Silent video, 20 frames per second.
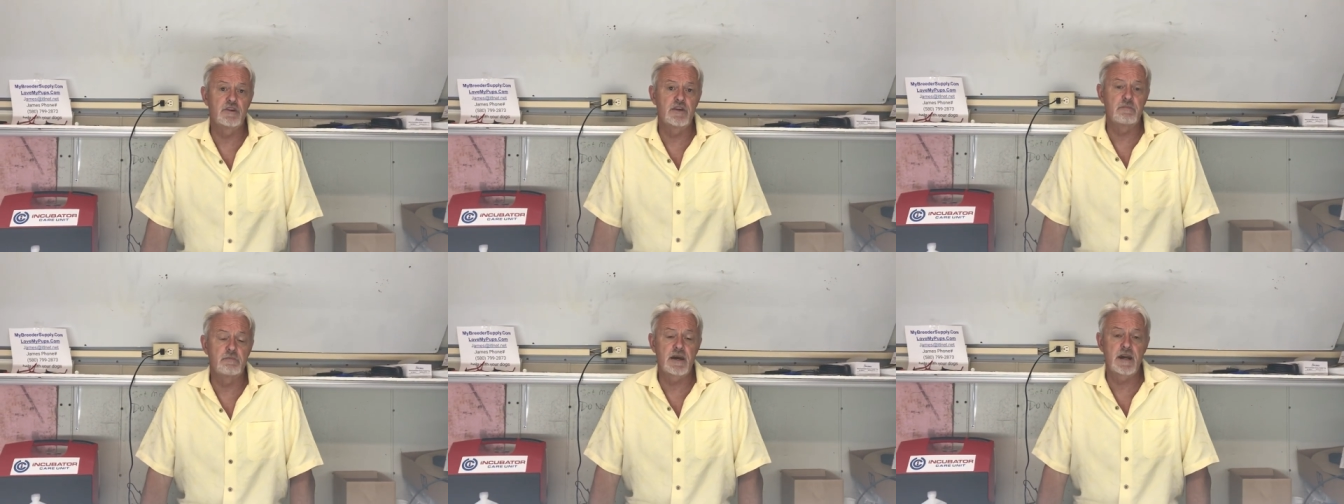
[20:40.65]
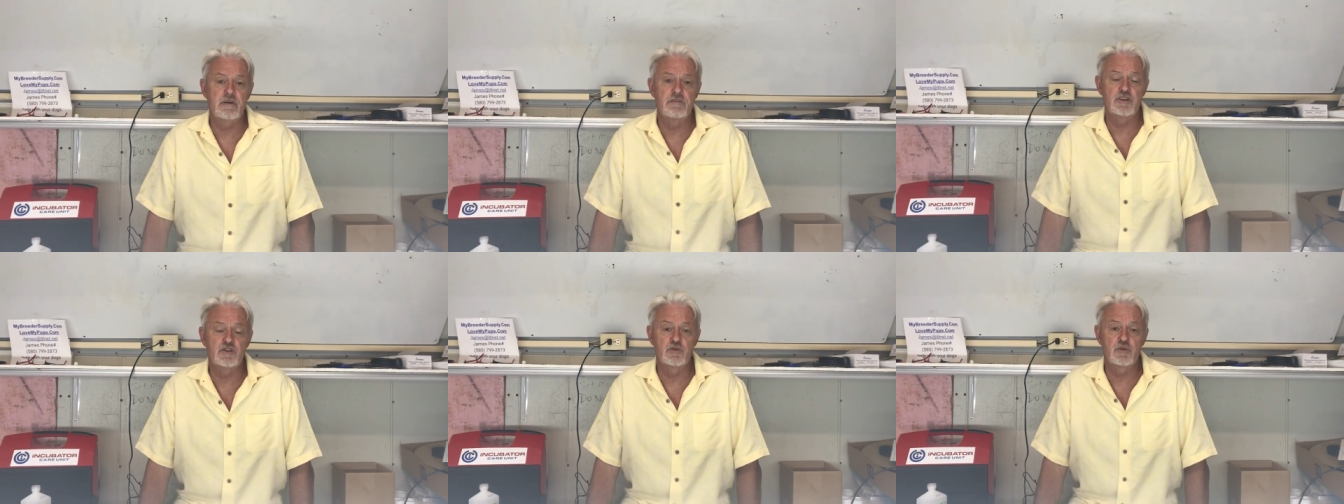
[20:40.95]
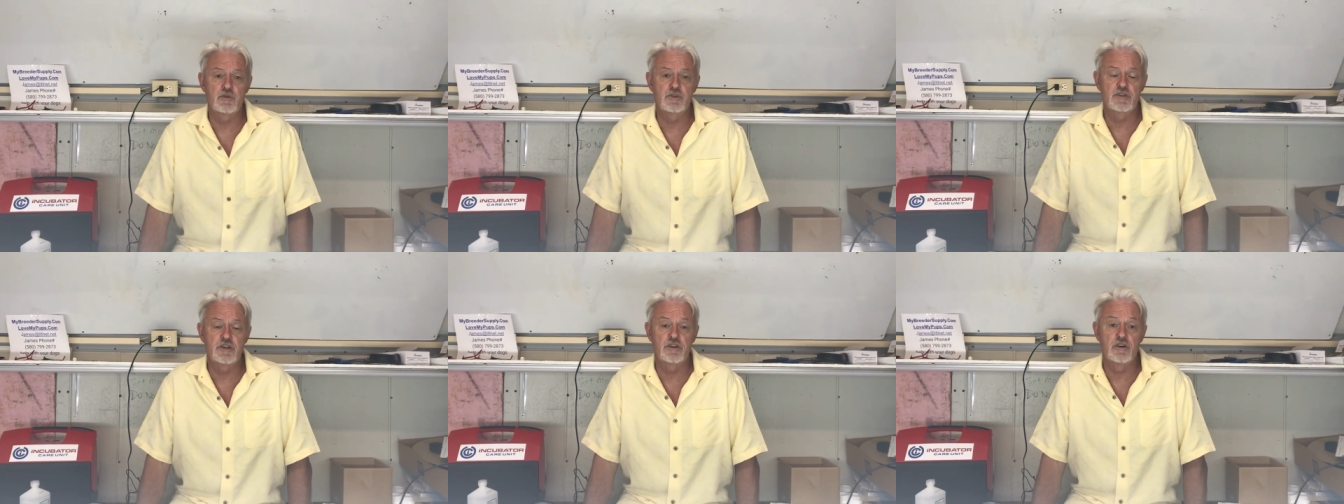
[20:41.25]
and you may have
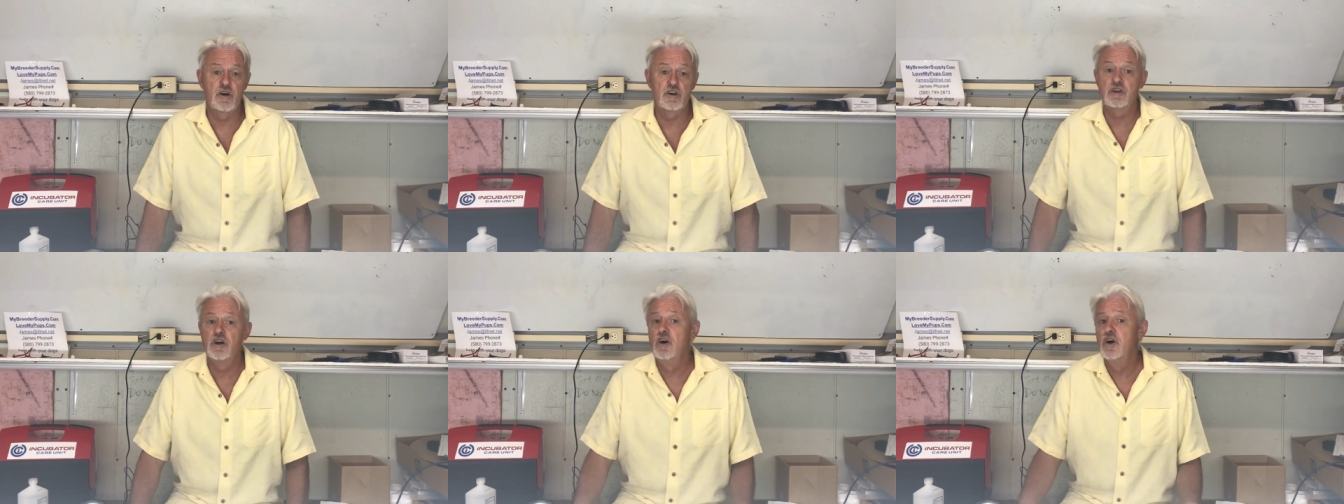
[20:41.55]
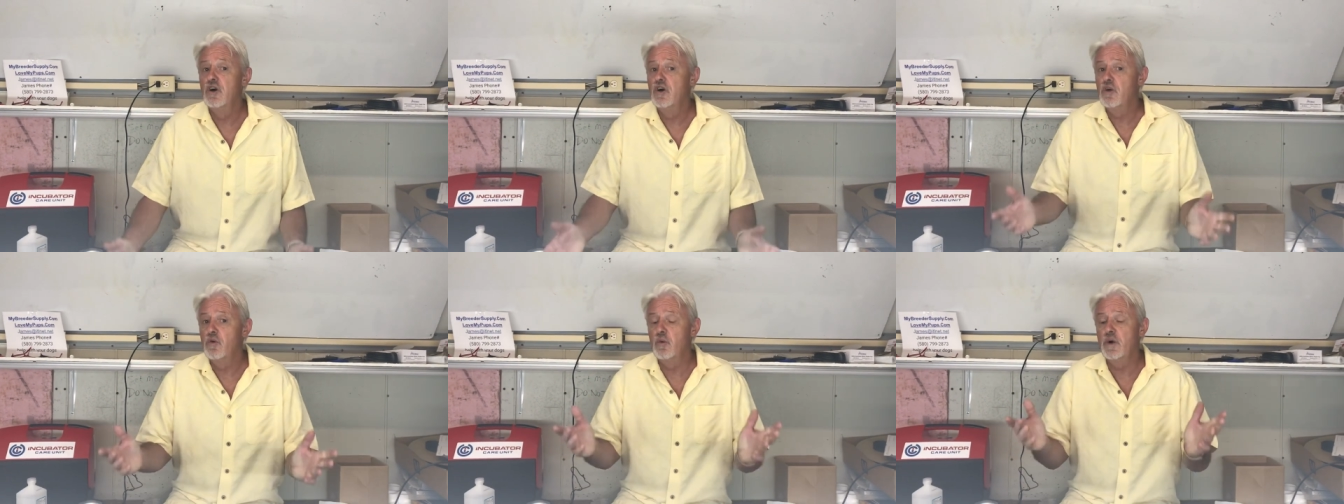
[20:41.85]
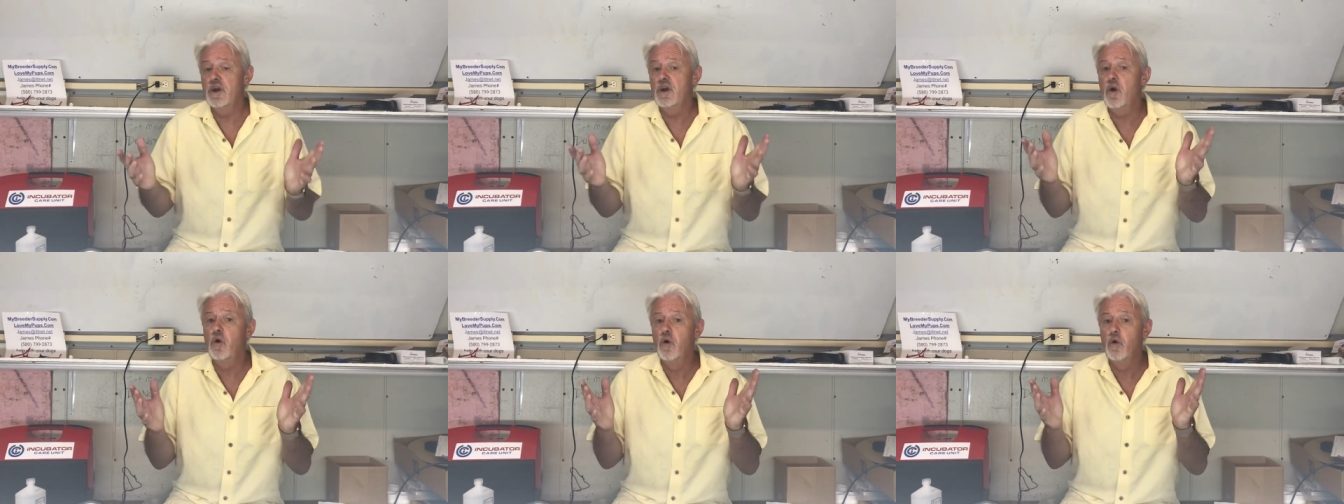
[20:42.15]
exhausted dogs.
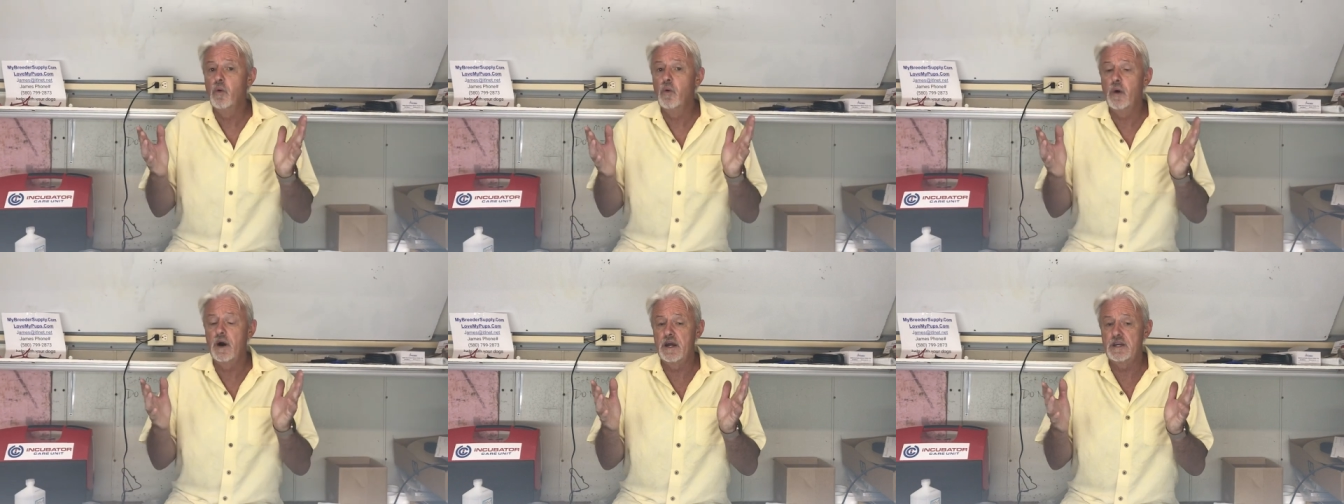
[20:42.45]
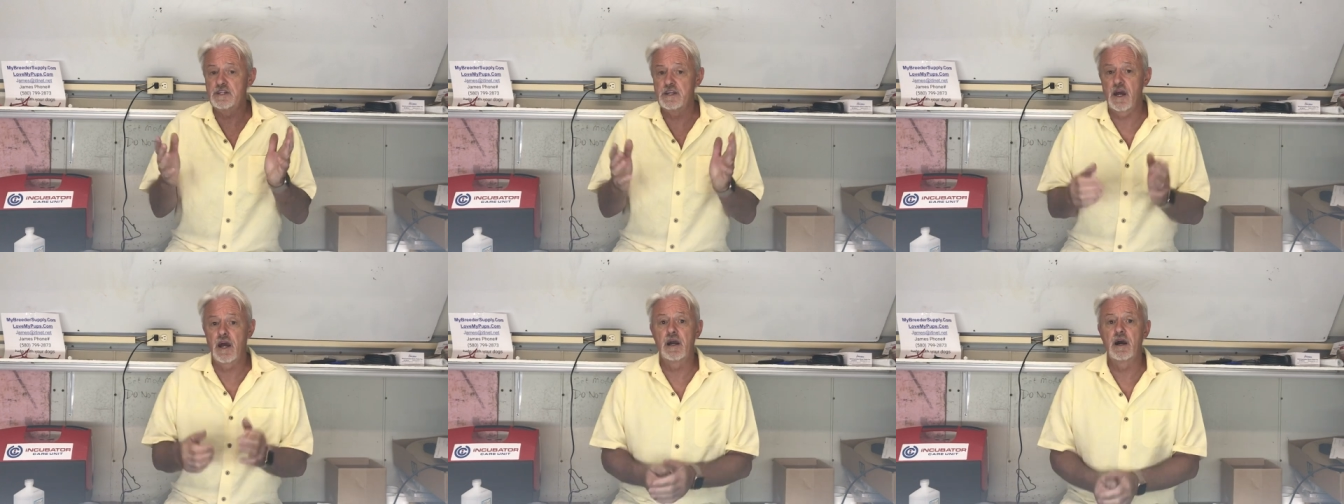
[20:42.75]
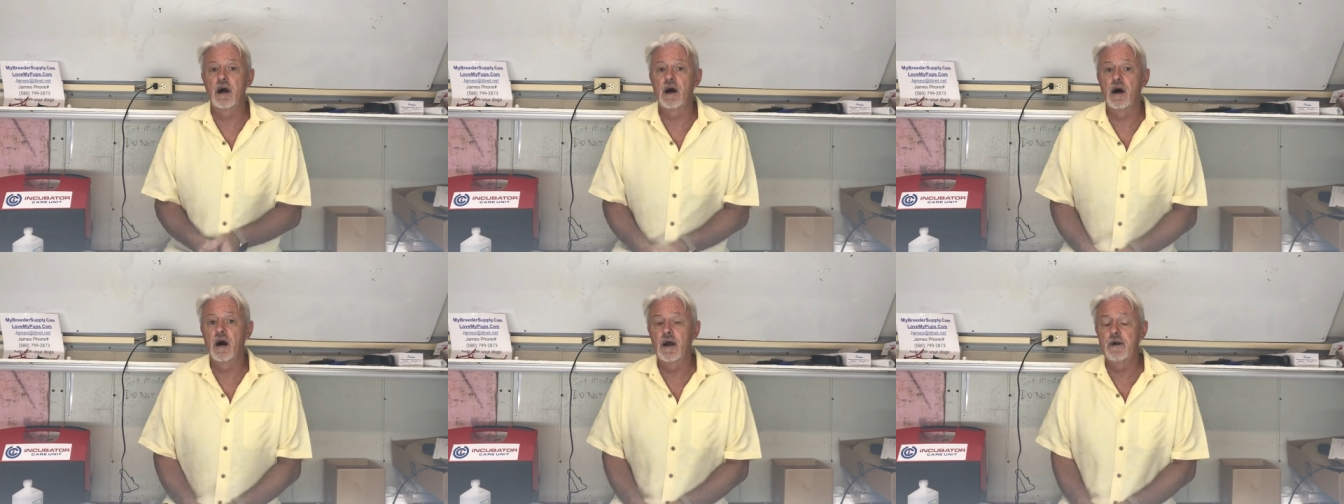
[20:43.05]
We always
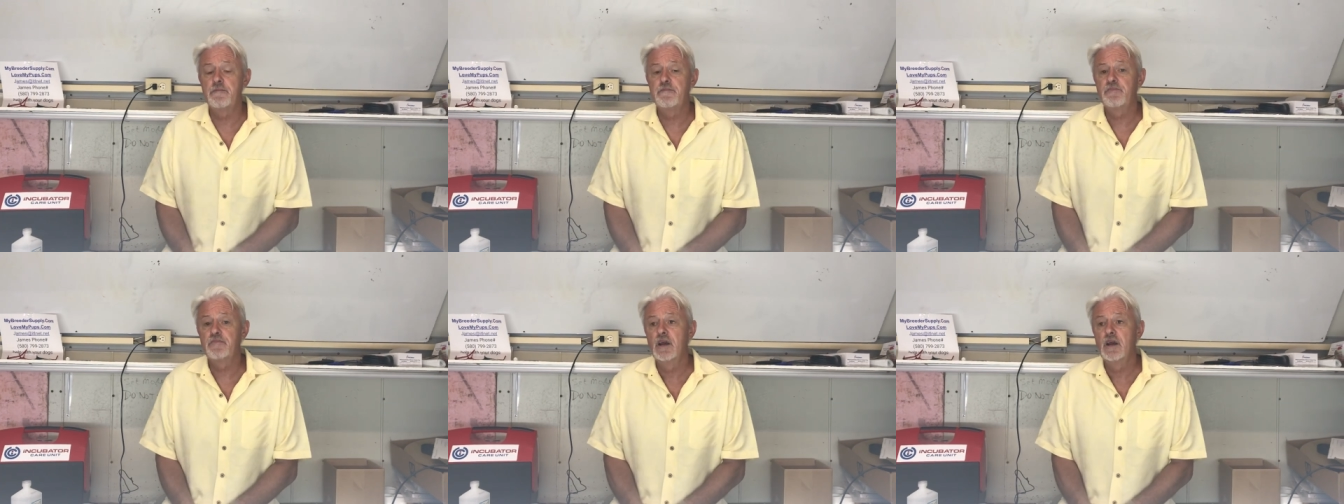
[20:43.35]
AI.